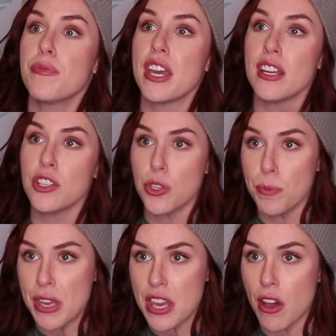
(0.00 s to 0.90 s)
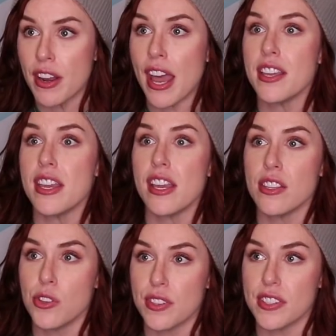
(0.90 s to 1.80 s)
Getting to be on Aki Inc.
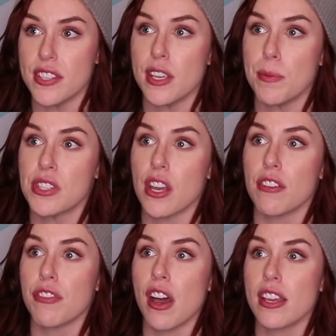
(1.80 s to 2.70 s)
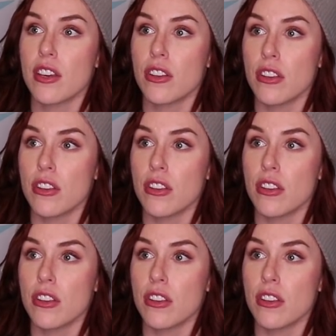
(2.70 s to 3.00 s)
and do the C-Team stuff, I